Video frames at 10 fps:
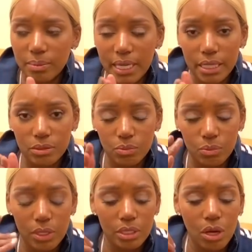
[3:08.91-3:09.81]
because
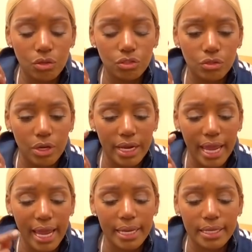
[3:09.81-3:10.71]
what goes through your
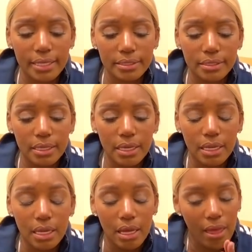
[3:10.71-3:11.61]
head is,
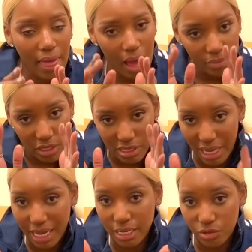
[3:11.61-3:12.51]
I'm just
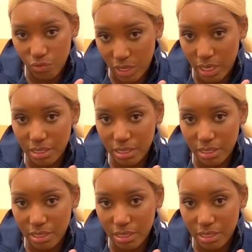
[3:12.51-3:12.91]
saying it's real.